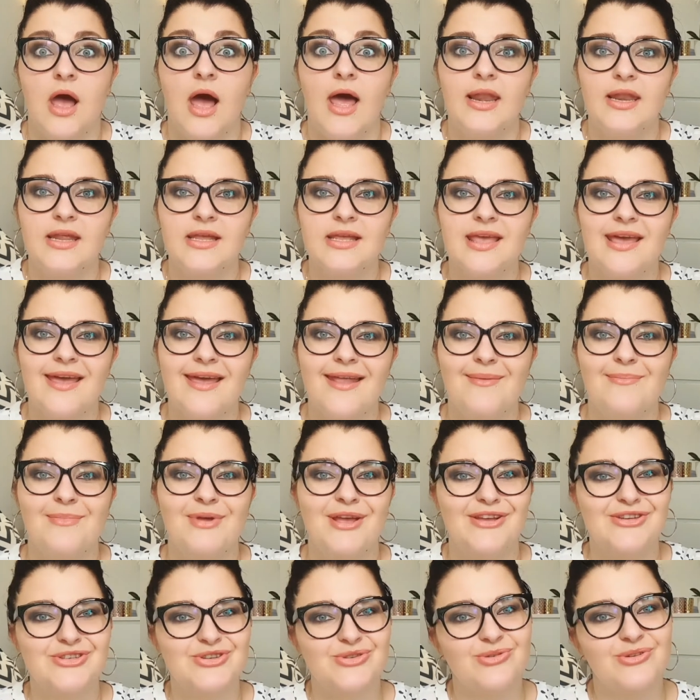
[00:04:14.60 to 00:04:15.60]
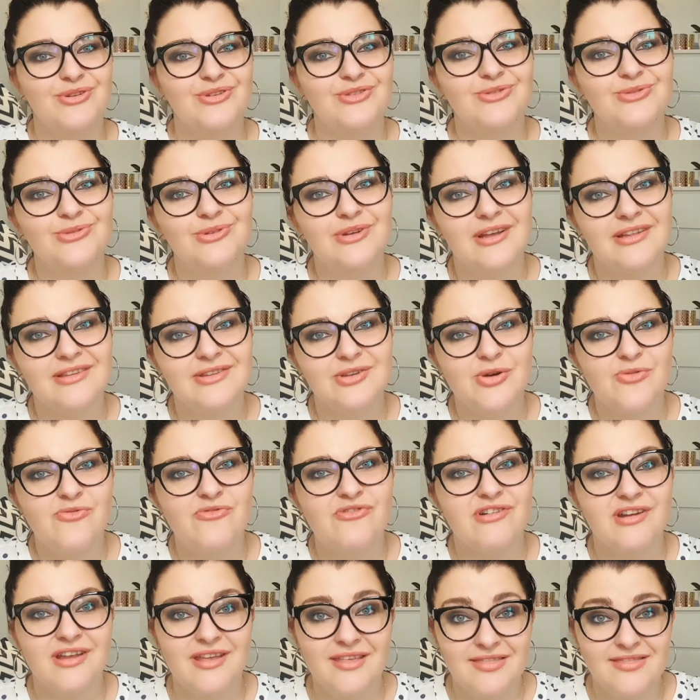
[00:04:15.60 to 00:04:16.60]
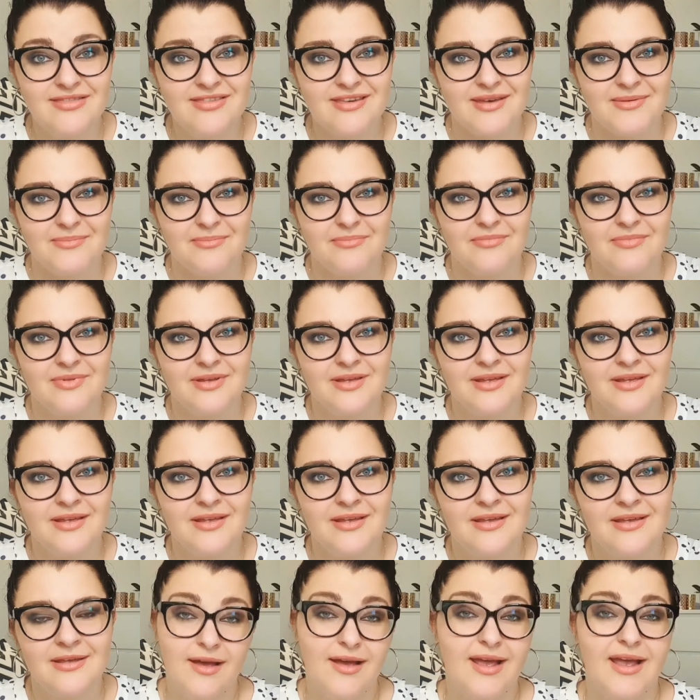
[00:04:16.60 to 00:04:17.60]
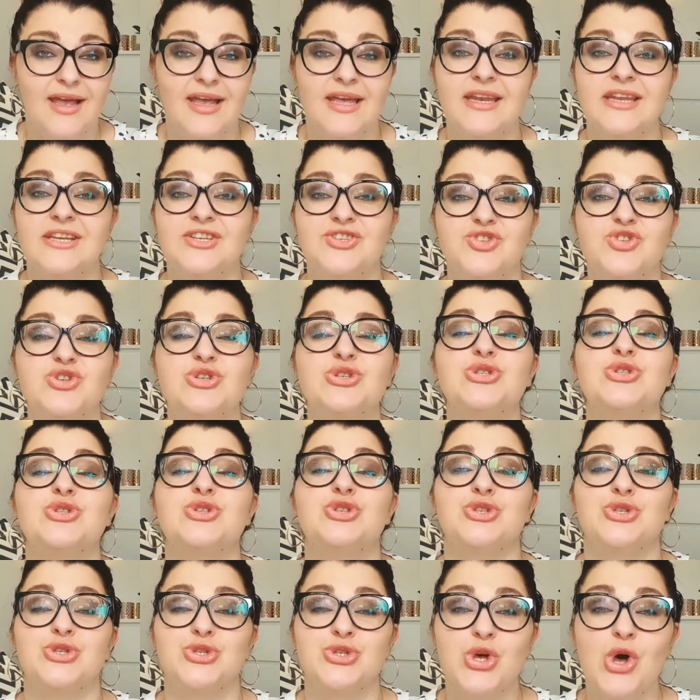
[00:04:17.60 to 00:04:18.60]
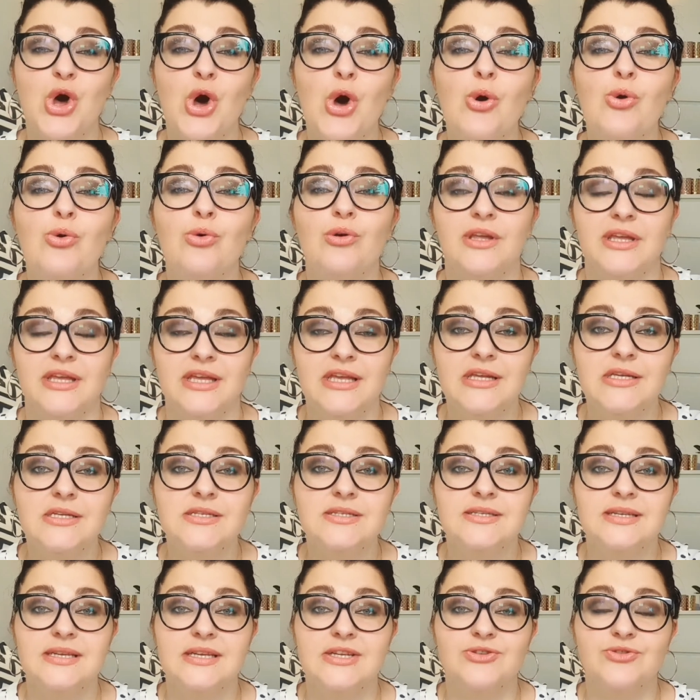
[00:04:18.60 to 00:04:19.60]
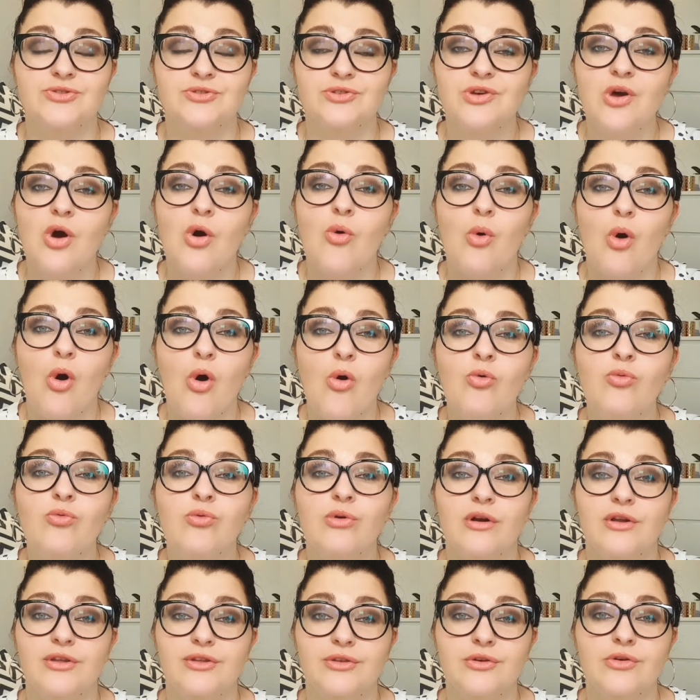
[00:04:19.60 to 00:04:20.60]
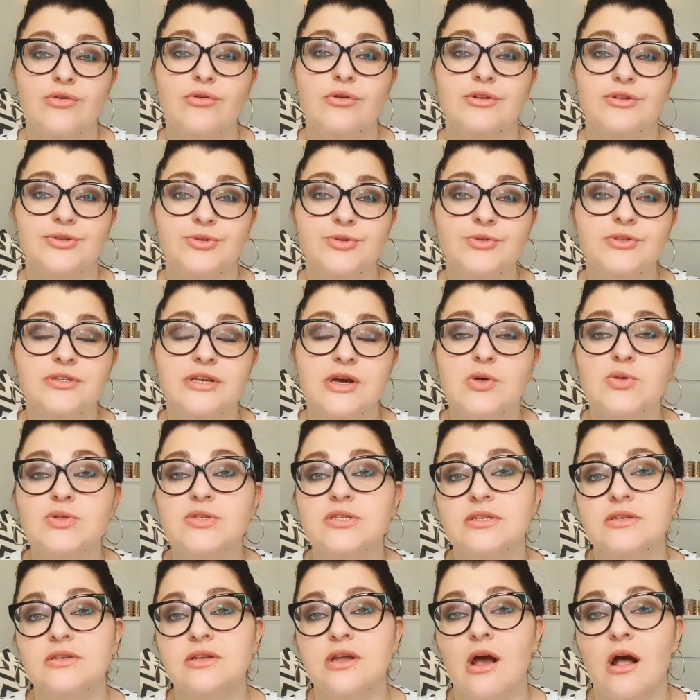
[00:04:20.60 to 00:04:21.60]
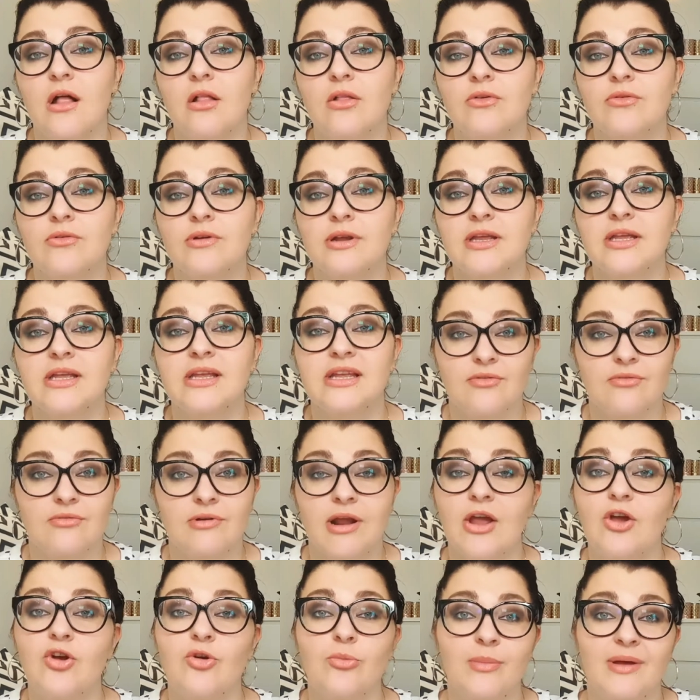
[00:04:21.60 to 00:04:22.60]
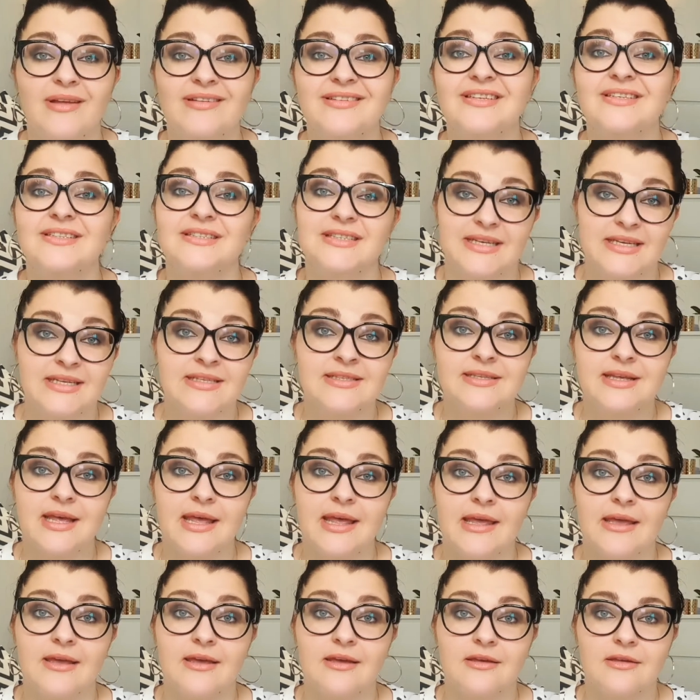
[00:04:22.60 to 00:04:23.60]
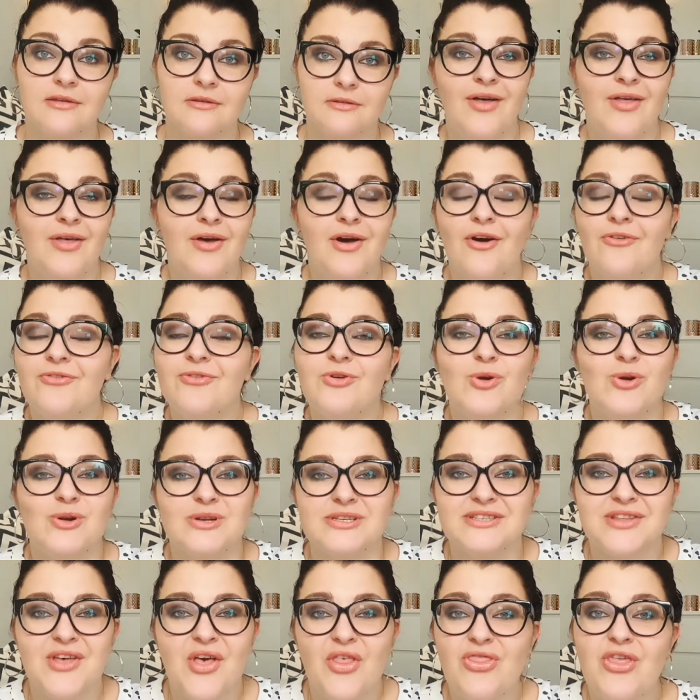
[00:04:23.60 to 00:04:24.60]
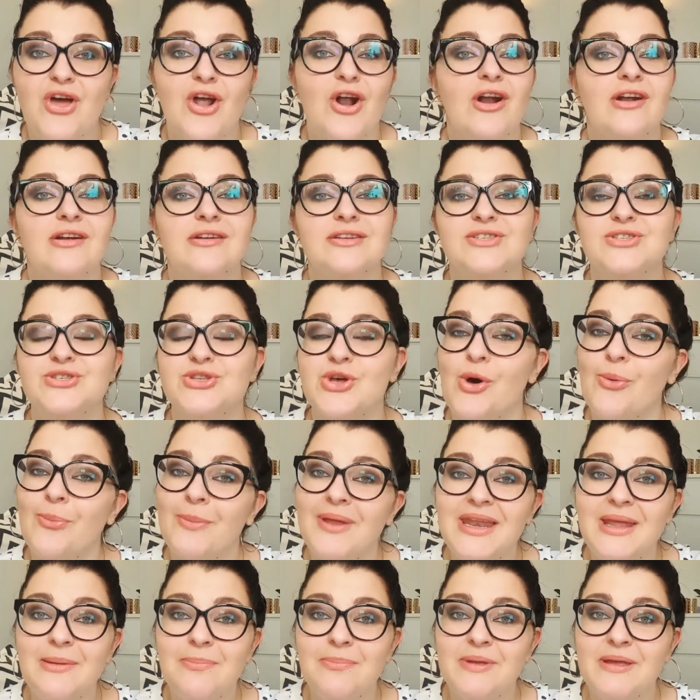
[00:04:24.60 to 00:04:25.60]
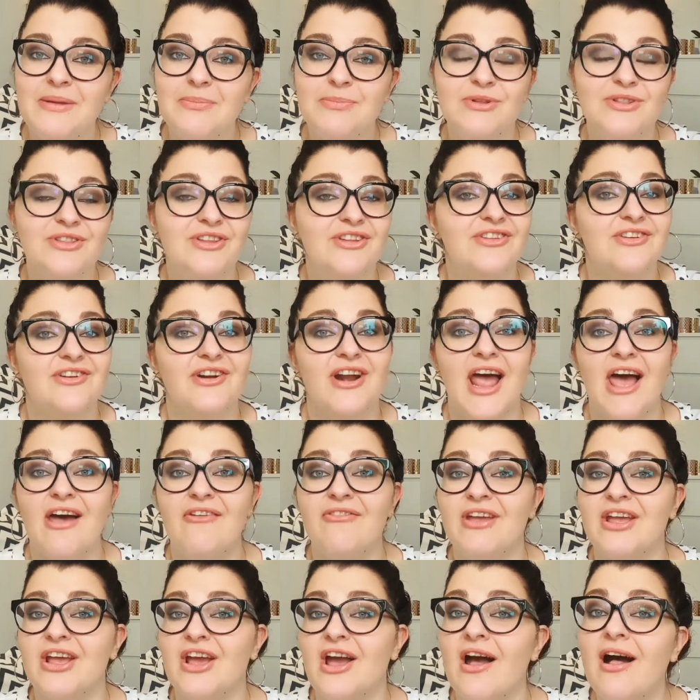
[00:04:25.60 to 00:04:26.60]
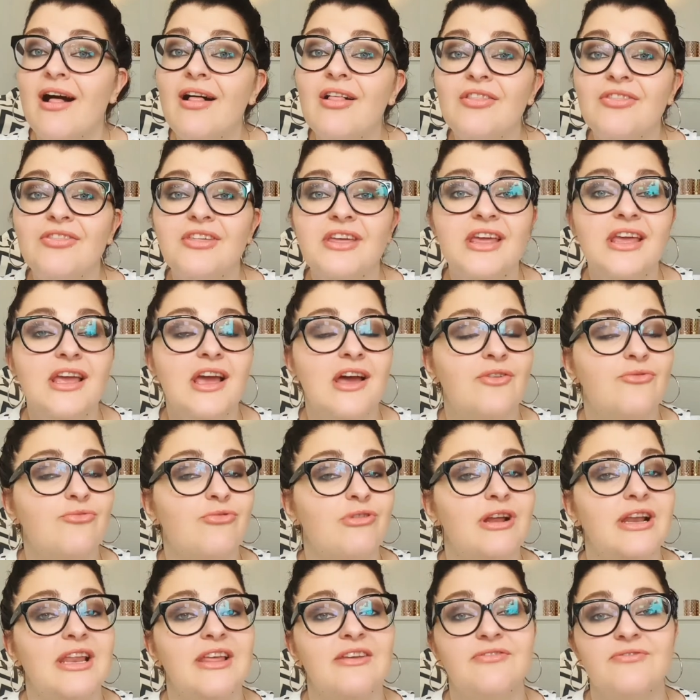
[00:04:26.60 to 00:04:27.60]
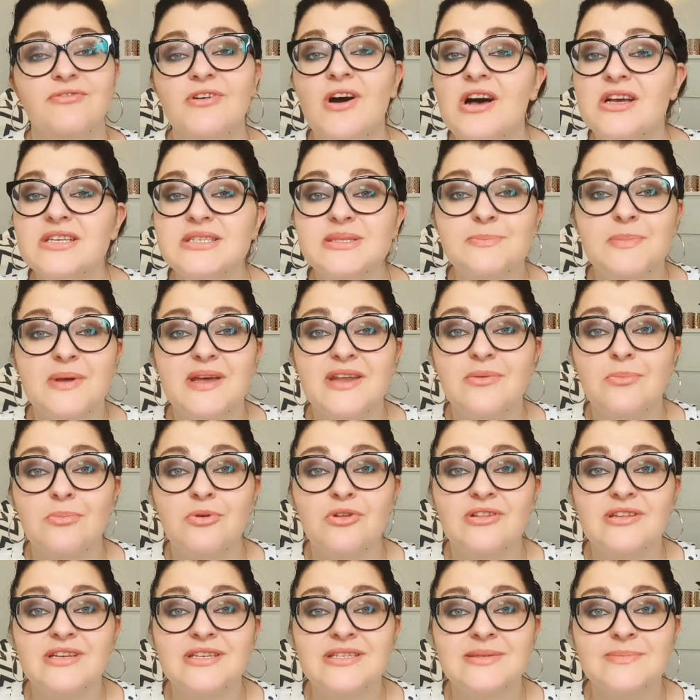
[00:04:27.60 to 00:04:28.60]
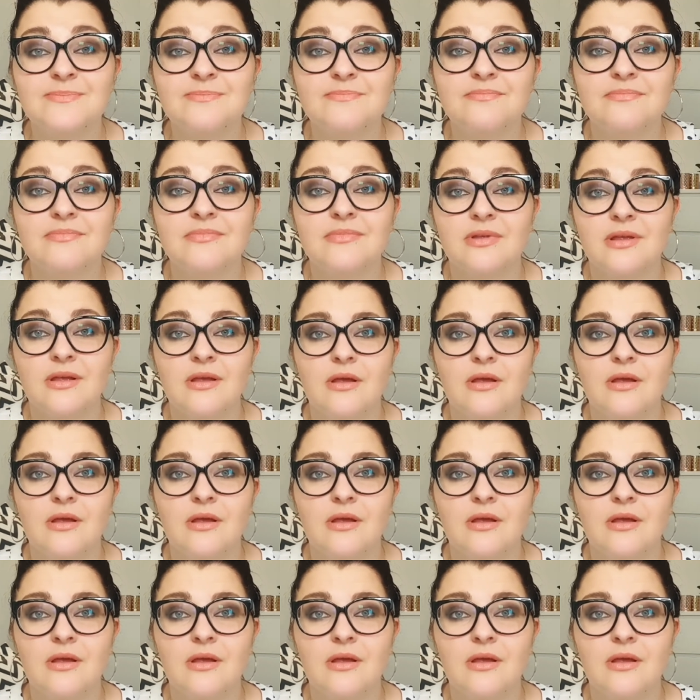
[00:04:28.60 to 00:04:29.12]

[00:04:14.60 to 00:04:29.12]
And again, make sure you do not overeat them. It is just so easy to go over your 2000 calorie recommended intake. Of course, there are so many people that are having healthy and really fast metabolism,